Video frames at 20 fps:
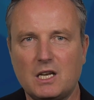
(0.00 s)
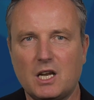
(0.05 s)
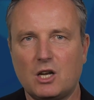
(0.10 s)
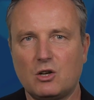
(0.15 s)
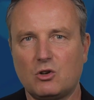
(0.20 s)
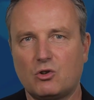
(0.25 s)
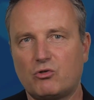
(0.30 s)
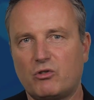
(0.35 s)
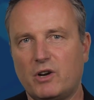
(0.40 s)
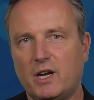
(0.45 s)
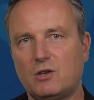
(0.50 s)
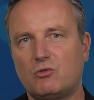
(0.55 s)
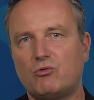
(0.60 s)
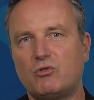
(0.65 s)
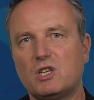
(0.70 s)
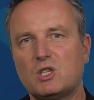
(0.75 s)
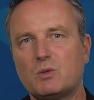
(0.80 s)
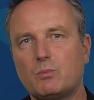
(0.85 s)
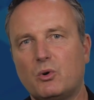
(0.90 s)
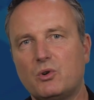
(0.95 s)
can create
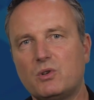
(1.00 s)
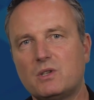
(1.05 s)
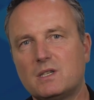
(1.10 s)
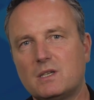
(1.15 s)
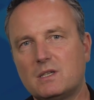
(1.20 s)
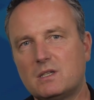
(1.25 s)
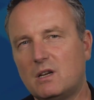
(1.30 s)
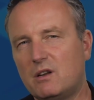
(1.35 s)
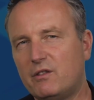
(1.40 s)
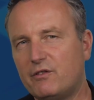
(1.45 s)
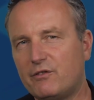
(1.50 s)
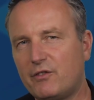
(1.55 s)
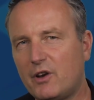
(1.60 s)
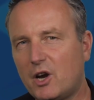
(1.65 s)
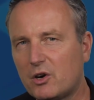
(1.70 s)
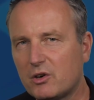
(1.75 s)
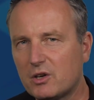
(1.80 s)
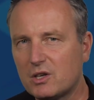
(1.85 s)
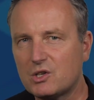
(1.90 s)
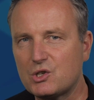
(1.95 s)
responses in
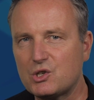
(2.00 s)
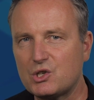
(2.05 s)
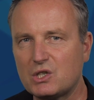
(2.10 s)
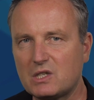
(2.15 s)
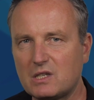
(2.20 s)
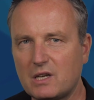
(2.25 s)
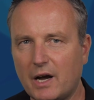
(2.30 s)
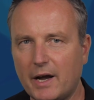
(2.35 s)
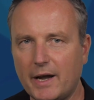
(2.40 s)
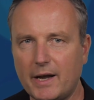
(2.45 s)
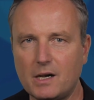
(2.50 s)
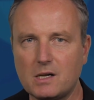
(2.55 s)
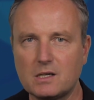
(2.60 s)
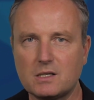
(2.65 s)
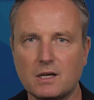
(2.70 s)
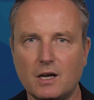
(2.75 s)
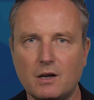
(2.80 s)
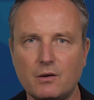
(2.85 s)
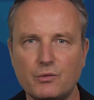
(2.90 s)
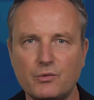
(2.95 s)
various styles
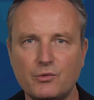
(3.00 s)
and